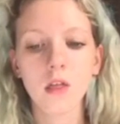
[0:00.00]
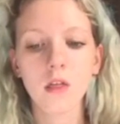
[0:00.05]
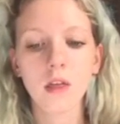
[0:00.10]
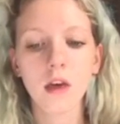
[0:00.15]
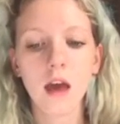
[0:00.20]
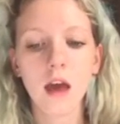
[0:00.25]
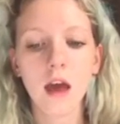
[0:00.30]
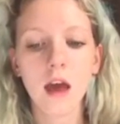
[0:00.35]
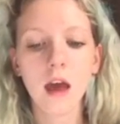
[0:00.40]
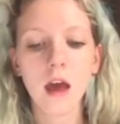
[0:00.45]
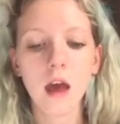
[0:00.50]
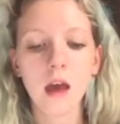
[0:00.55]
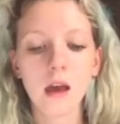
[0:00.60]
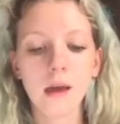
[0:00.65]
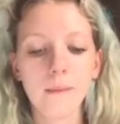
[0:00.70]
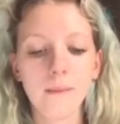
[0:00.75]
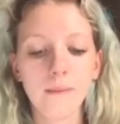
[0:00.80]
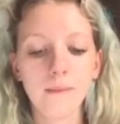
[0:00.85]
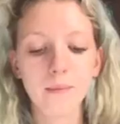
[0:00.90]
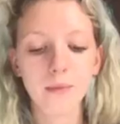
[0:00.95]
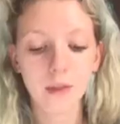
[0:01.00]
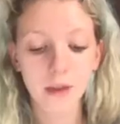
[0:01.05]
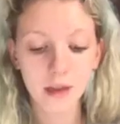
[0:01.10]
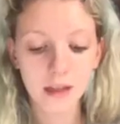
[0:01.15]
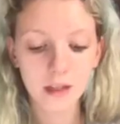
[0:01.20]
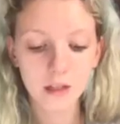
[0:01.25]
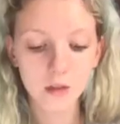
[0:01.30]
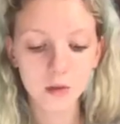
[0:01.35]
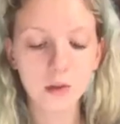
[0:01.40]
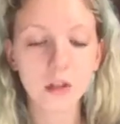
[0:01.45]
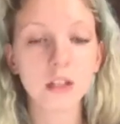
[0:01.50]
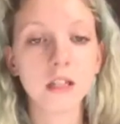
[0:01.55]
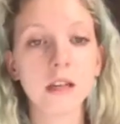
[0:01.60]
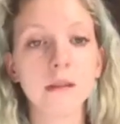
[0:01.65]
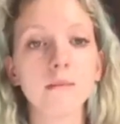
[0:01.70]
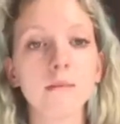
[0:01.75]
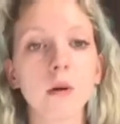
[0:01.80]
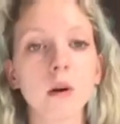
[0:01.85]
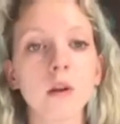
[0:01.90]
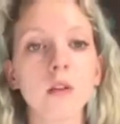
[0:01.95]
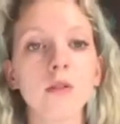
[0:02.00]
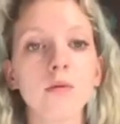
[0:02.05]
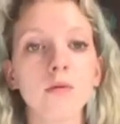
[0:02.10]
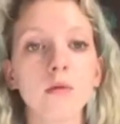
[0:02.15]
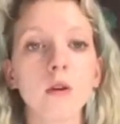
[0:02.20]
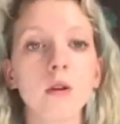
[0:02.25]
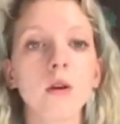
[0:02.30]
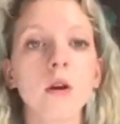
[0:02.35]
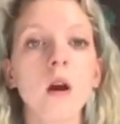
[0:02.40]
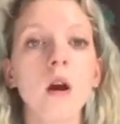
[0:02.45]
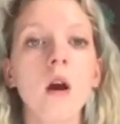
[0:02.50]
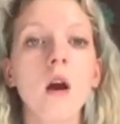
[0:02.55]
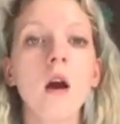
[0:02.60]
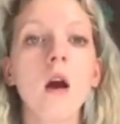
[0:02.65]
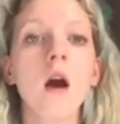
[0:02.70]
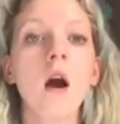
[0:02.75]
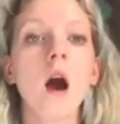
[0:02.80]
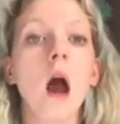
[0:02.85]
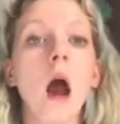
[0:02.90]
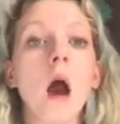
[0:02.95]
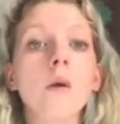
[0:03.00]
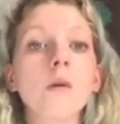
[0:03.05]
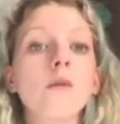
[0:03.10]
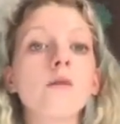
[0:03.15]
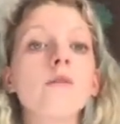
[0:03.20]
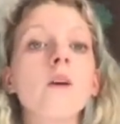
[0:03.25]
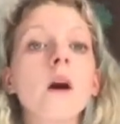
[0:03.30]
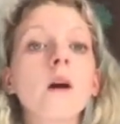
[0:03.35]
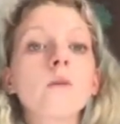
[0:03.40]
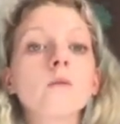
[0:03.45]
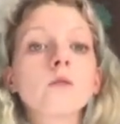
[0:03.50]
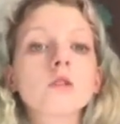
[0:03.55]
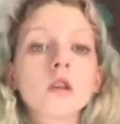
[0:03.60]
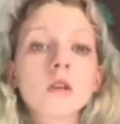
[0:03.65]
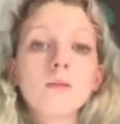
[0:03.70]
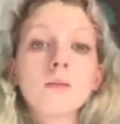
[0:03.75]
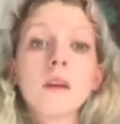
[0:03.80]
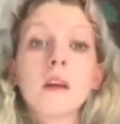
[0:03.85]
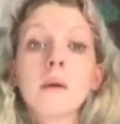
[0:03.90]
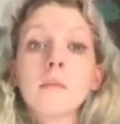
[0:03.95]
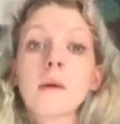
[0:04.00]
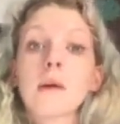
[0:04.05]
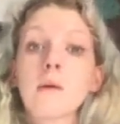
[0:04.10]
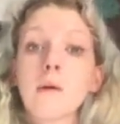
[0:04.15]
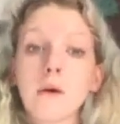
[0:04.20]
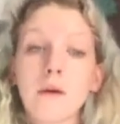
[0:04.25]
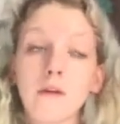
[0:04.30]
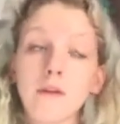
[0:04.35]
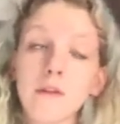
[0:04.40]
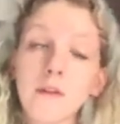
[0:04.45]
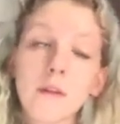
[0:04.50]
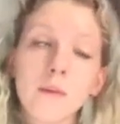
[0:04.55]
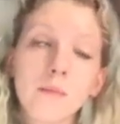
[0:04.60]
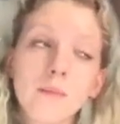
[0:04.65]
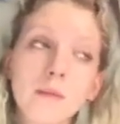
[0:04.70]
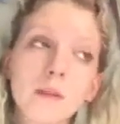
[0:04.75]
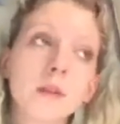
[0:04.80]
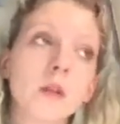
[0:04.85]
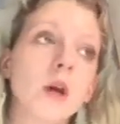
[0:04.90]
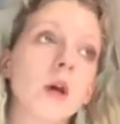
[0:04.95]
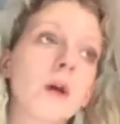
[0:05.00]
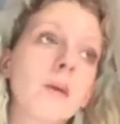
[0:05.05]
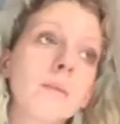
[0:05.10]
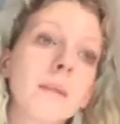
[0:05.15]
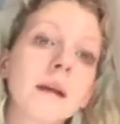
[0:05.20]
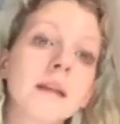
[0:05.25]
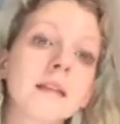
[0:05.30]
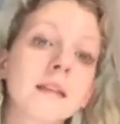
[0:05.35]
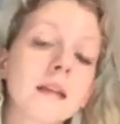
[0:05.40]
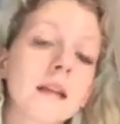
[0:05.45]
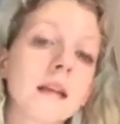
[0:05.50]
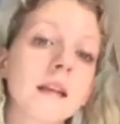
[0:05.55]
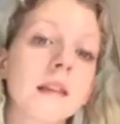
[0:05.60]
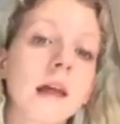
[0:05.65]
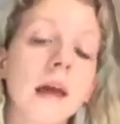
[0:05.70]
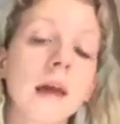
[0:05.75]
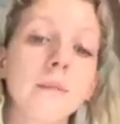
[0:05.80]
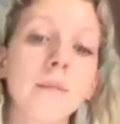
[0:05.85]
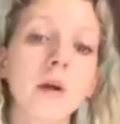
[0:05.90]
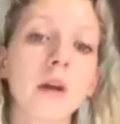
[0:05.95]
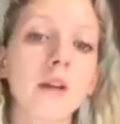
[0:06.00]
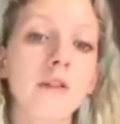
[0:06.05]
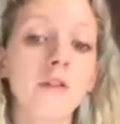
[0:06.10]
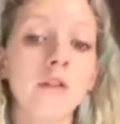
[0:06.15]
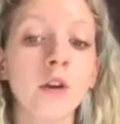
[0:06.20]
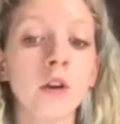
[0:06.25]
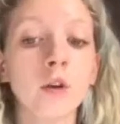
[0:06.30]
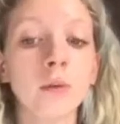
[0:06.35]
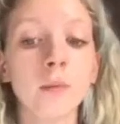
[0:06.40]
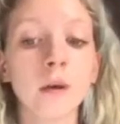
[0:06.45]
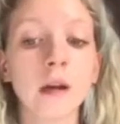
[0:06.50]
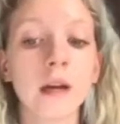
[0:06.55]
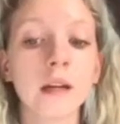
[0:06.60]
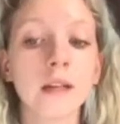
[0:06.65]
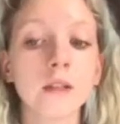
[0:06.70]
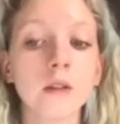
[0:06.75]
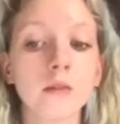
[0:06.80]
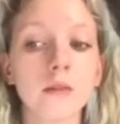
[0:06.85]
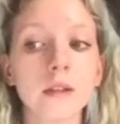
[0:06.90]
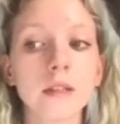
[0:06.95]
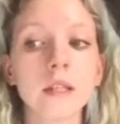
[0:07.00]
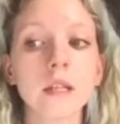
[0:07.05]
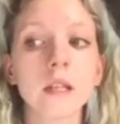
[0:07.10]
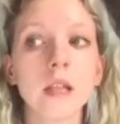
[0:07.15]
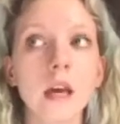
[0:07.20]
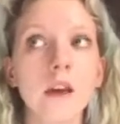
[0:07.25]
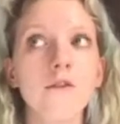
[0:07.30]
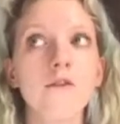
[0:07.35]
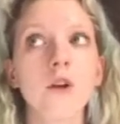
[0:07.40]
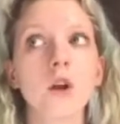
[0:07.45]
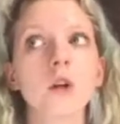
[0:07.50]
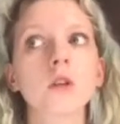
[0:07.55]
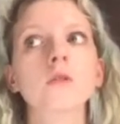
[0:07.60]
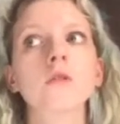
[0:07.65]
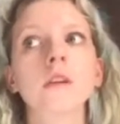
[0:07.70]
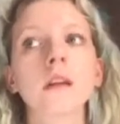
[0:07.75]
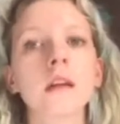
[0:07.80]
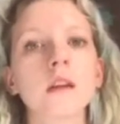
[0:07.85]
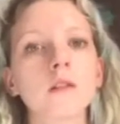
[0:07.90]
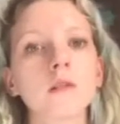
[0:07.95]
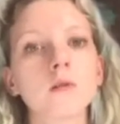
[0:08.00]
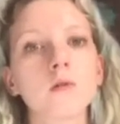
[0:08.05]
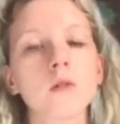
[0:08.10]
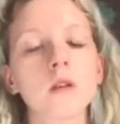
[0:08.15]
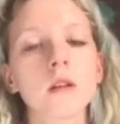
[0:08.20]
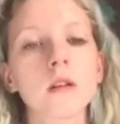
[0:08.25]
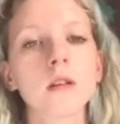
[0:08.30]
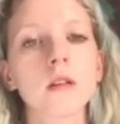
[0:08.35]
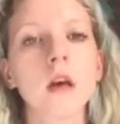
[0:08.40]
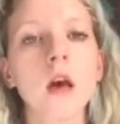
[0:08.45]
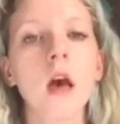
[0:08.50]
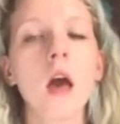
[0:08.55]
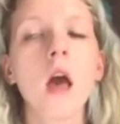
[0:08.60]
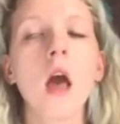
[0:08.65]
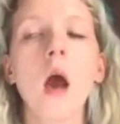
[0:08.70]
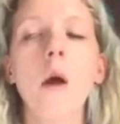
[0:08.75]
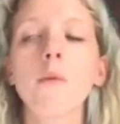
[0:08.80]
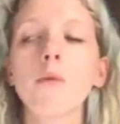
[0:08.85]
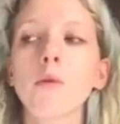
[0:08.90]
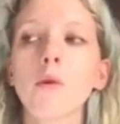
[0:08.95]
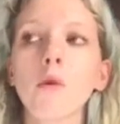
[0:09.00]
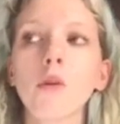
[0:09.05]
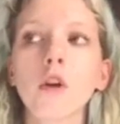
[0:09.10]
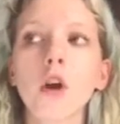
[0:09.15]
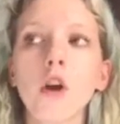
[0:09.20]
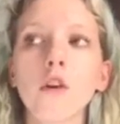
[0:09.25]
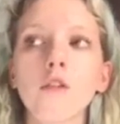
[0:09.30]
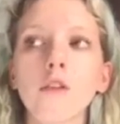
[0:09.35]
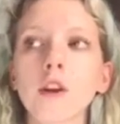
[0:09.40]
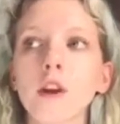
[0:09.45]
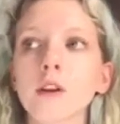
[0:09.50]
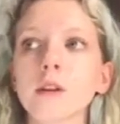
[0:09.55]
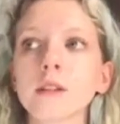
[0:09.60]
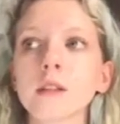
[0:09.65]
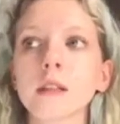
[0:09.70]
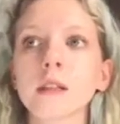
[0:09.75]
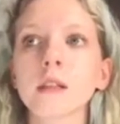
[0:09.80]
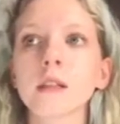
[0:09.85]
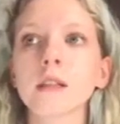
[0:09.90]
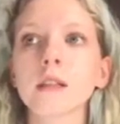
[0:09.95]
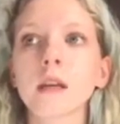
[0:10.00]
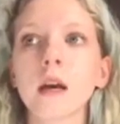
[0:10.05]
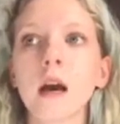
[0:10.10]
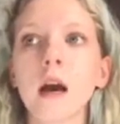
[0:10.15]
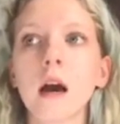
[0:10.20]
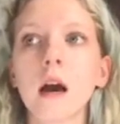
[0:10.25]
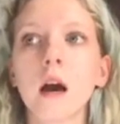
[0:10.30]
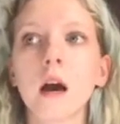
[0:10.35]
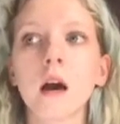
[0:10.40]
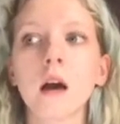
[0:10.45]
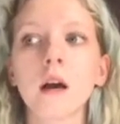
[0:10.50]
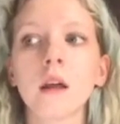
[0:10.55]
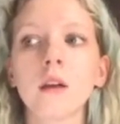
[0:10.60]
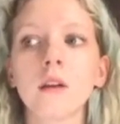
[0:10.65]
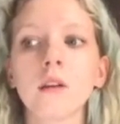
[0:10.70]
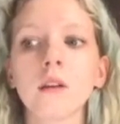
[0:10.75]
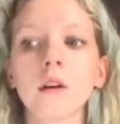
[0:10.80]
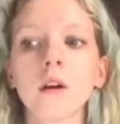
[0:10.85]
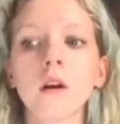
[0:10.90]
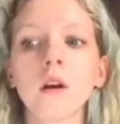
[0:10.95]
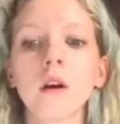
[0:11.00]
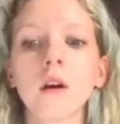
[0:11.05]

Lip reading: the eating disorder team put through a referral to community mental health. So basically they put it through because obviously they focus on eating disorders with all the overdoses and